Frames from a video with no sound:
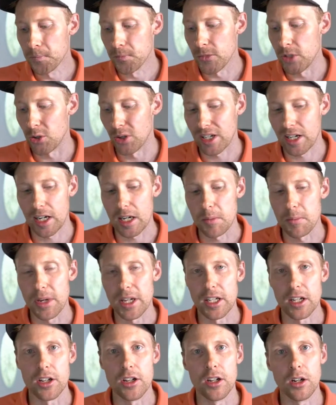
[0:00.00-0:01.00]
I kind of
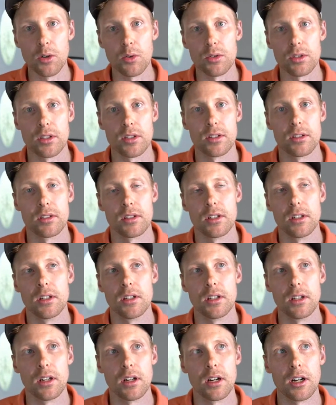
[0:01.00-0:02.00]
made a note
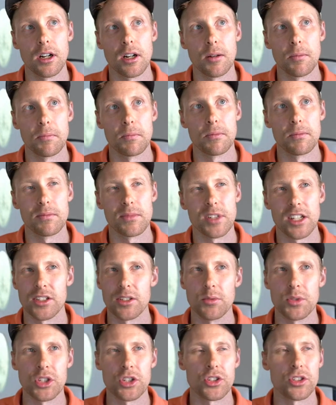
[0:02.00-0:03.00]
because
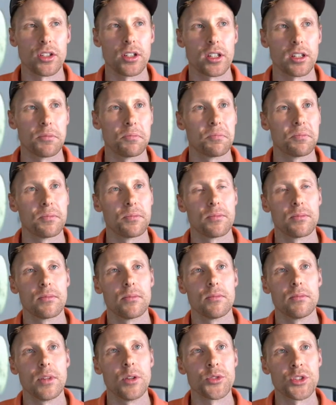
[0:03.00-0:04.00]
it was just like,
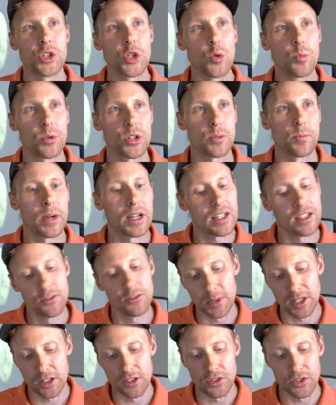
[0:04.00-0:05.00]
it was a new
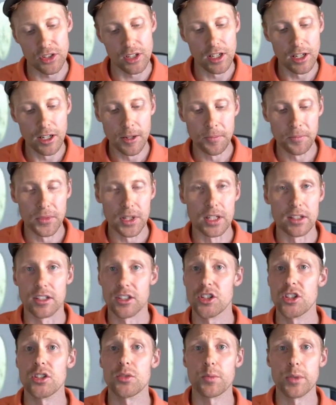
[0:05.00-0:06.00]
perspective because
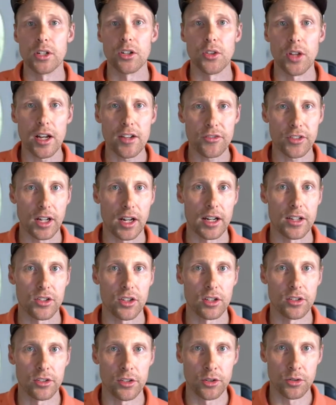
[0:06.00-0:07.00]
this is real life,
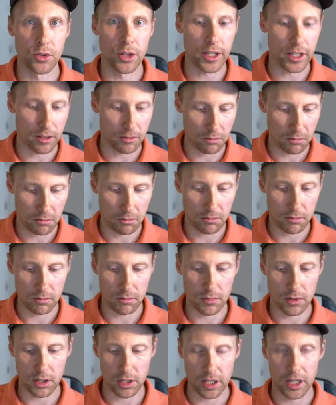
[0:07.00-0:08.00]
guys. You're like
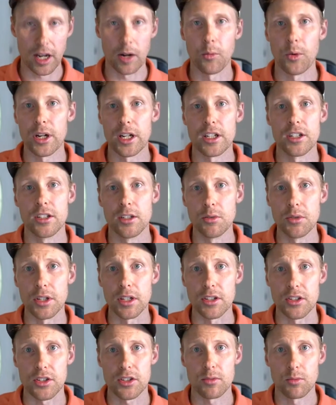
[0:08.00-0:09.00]
okay, I want to do
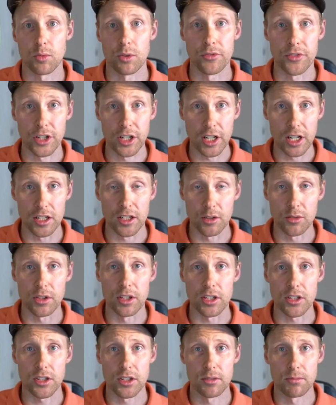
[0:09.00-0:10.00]
this. Well, if you're going to do
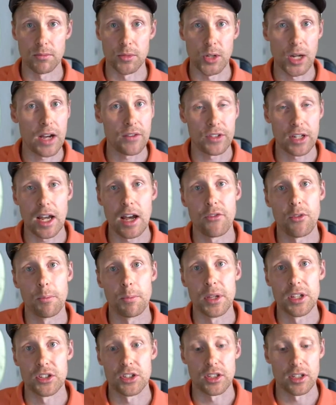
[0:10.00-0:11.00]
this, you have to have a
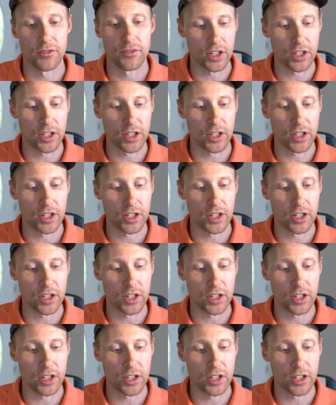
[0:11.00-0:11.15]
business.